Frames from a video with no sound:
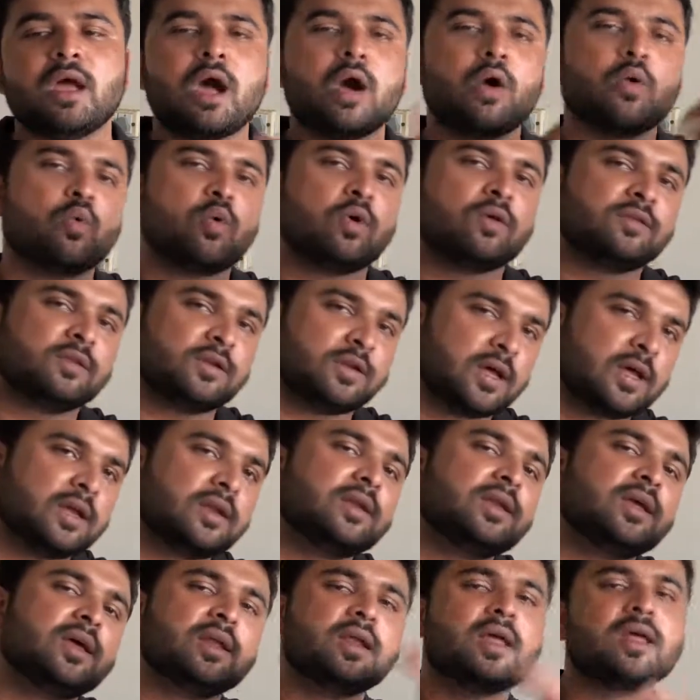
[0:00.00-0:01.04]
How was it
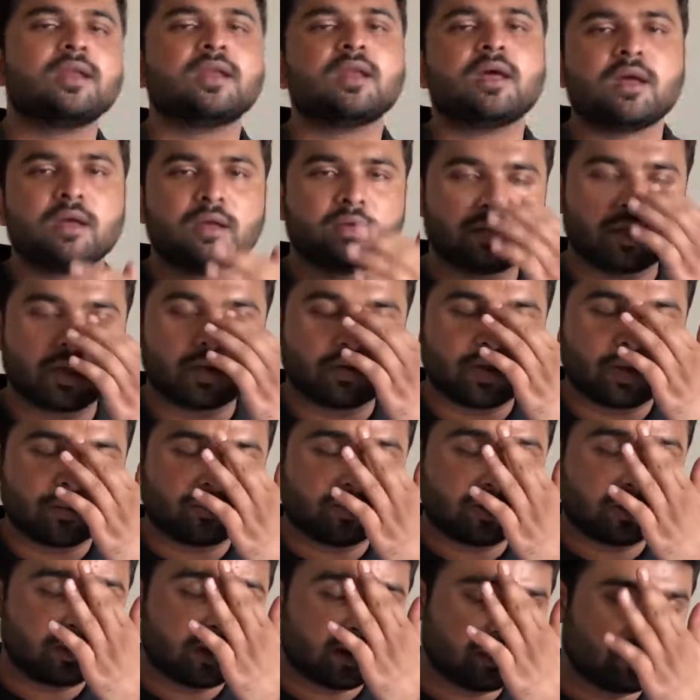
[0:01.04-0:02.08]
earlier, and
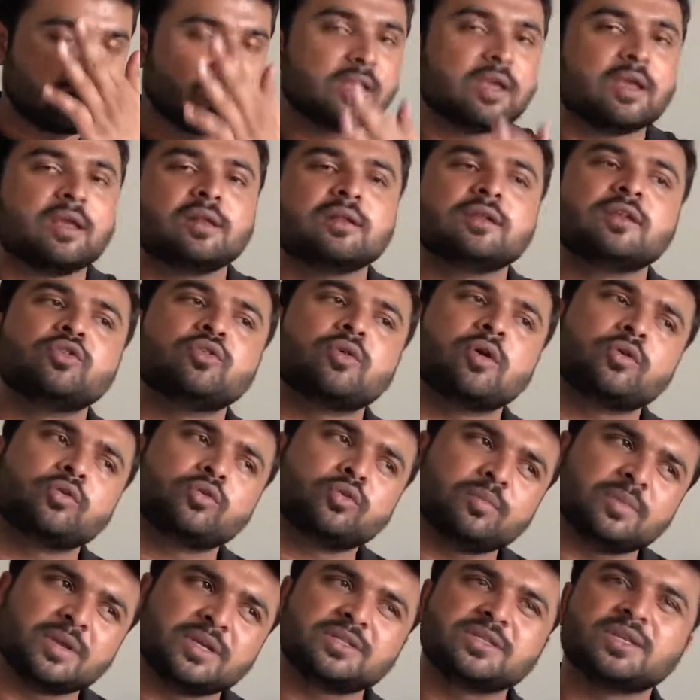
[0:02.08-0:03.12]
after that you
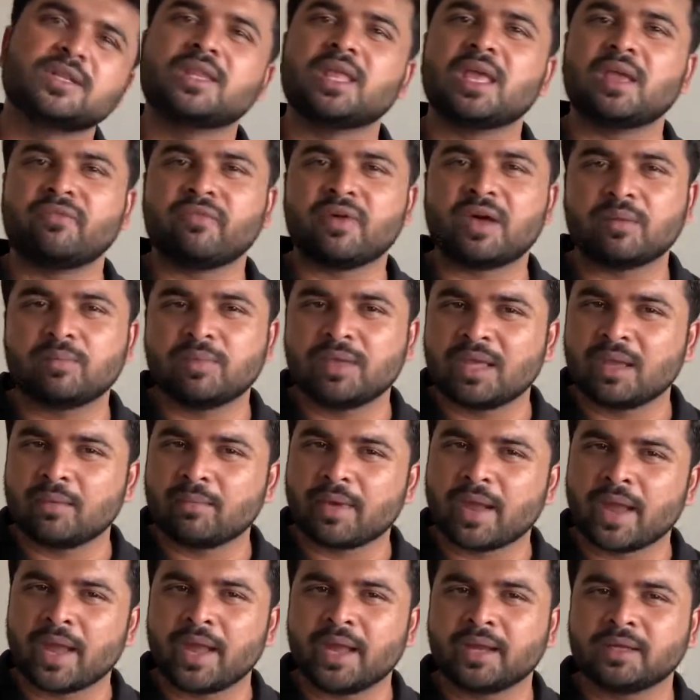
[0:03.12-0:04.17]
have to mention the
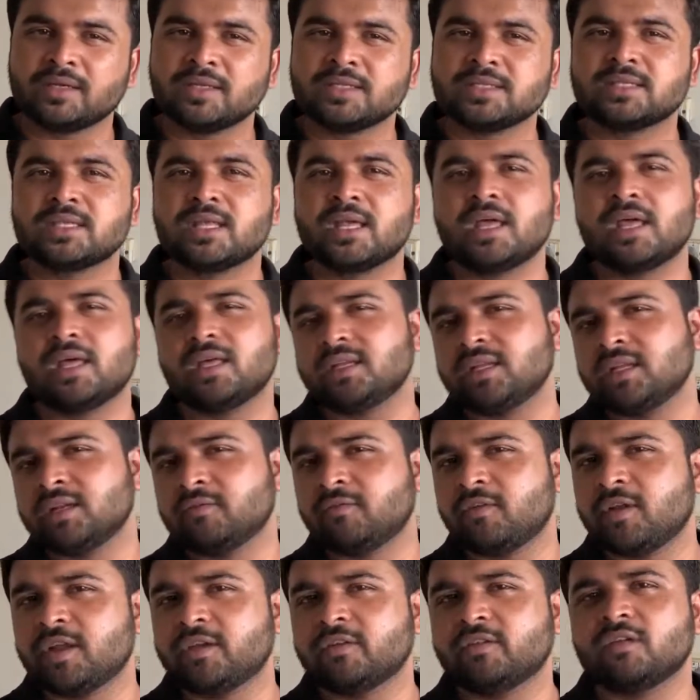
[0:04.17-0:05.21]
FRBM Act is there,
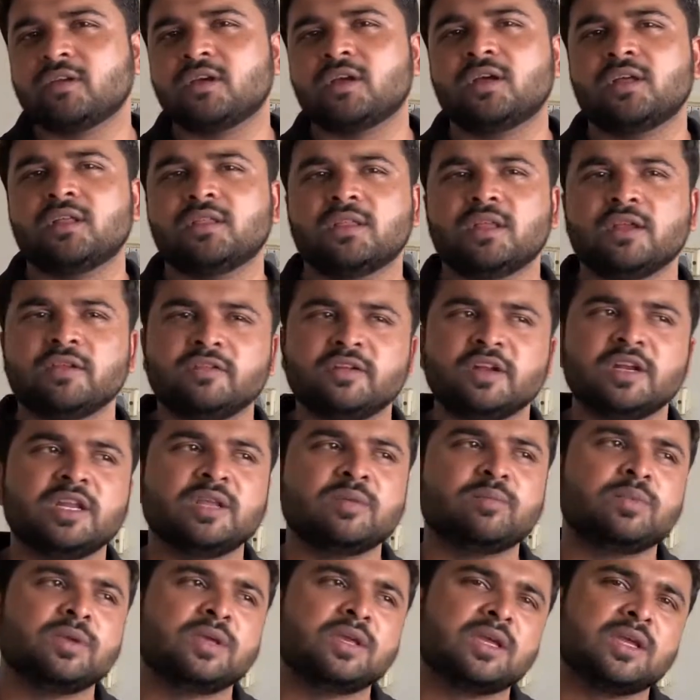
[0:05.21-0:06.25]
inflation, then
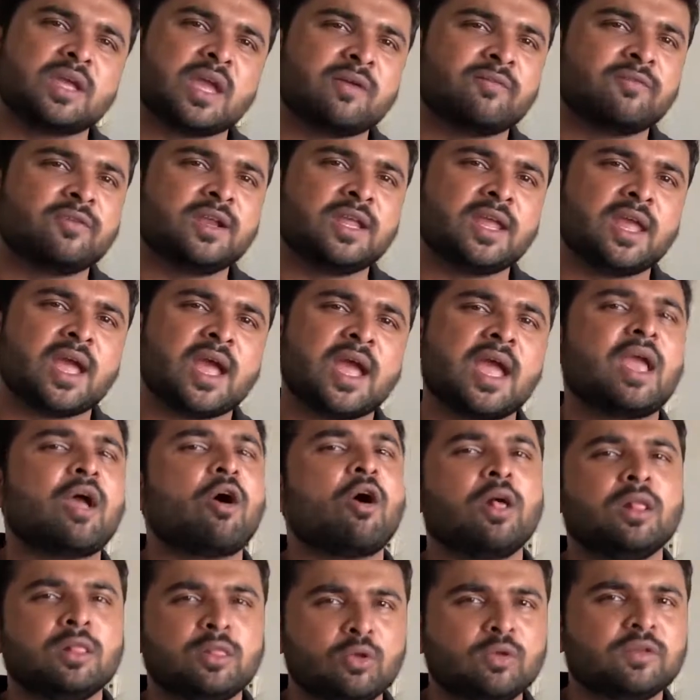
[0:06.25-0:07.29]
GDP, FDI,
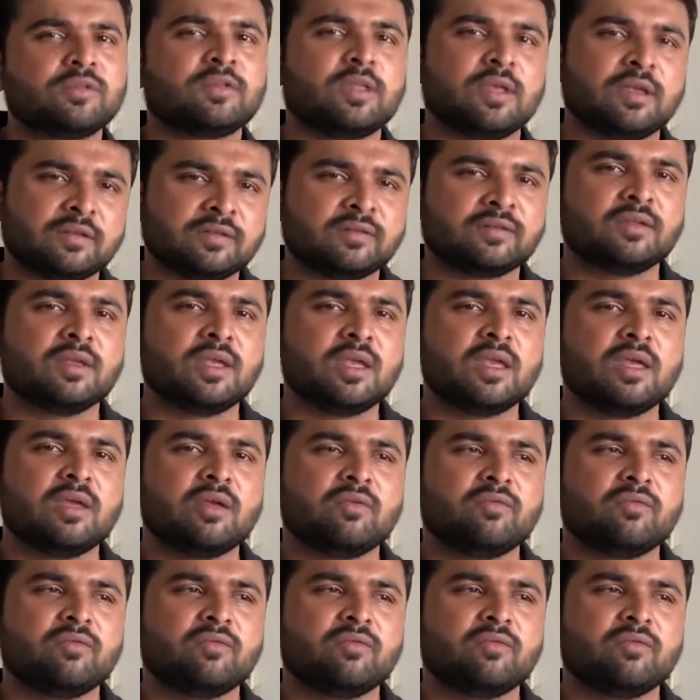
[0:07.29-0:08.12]
all those things